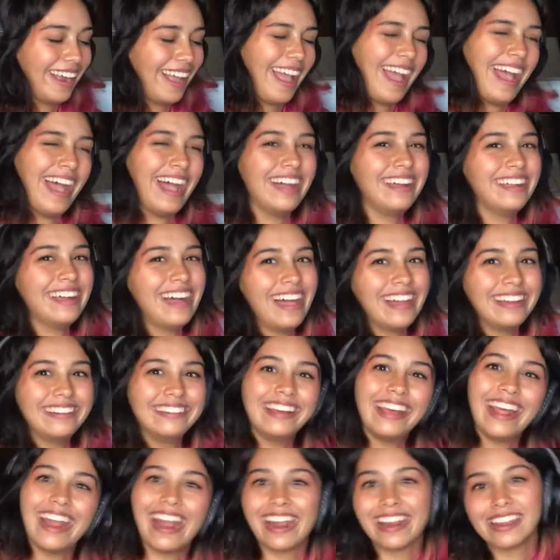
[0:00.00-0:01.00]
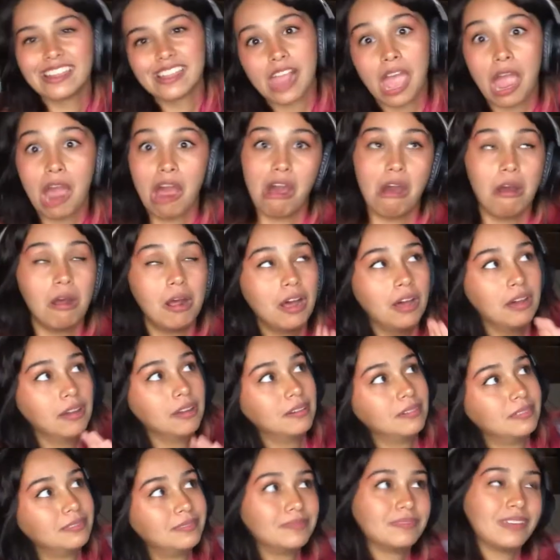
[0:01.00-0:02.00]
I
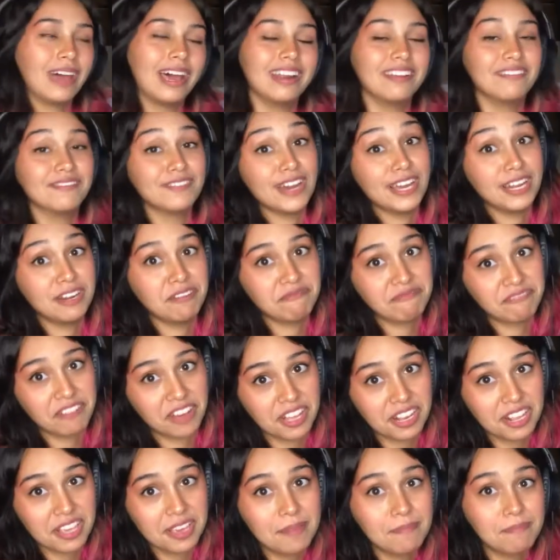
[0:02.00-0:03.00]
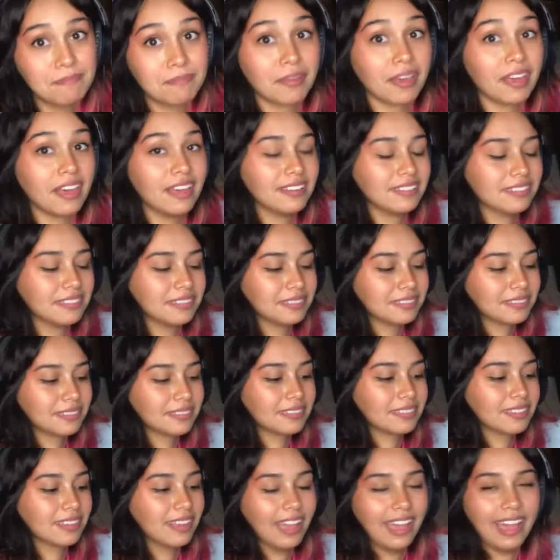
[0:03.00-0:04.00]
didn't find it funny, but
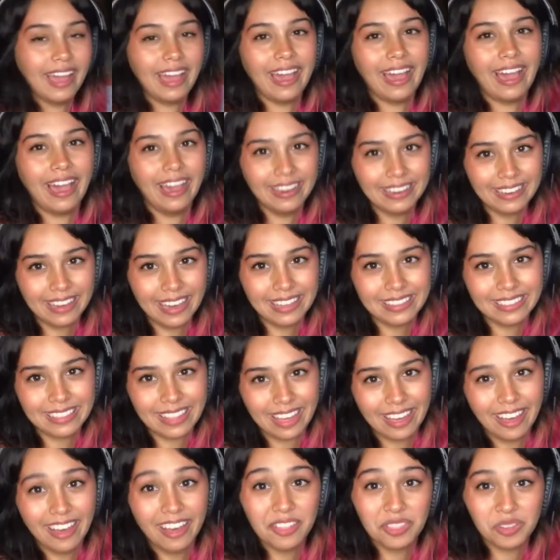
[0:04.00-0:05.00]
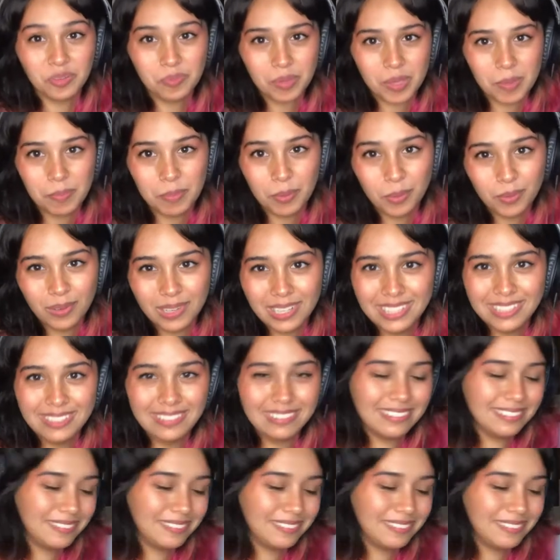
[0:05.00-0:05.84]
I get that other people would.